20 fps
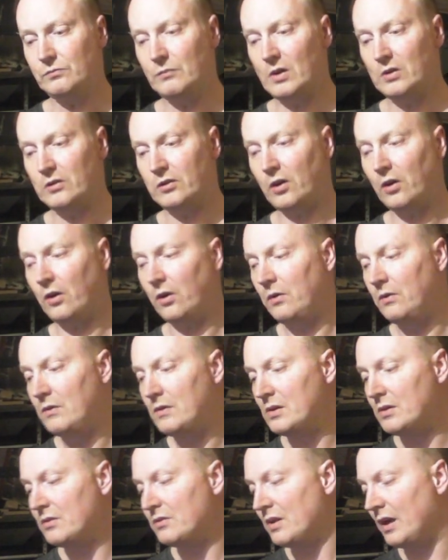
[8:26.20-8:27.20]
So,
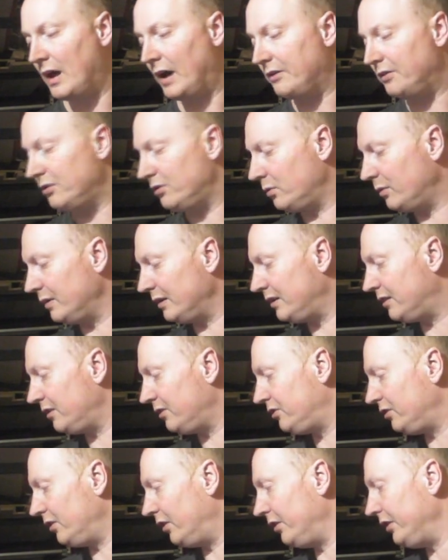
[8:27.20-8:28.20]
I just wanted to
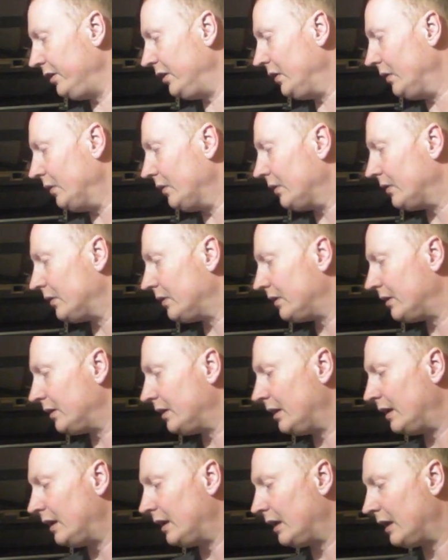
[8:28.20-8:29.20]
show you
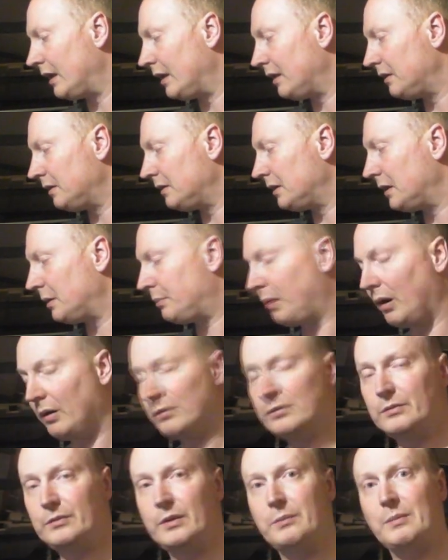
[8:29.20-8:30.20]
the
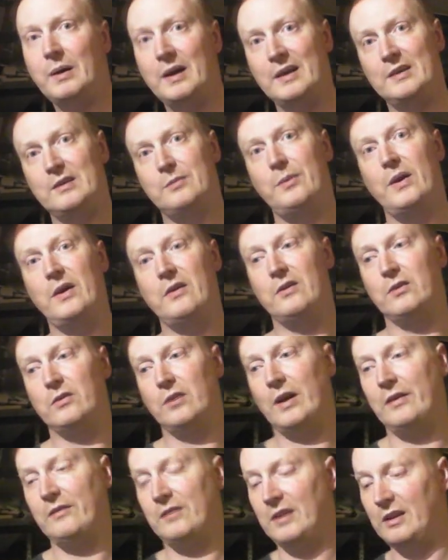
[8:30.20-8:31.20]
problem you might experience
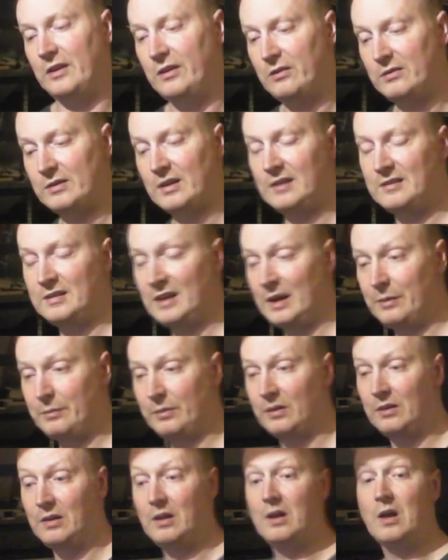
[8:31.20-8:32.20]
having a UK
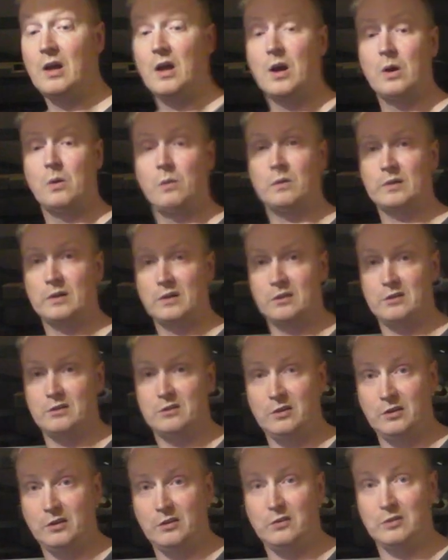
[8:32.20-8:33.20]
table wanting
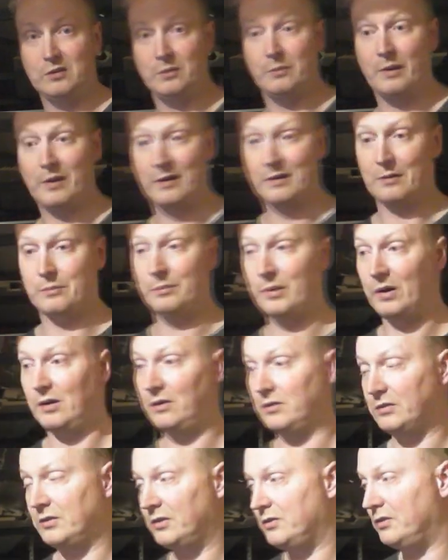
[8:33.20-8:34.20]
to use American balls.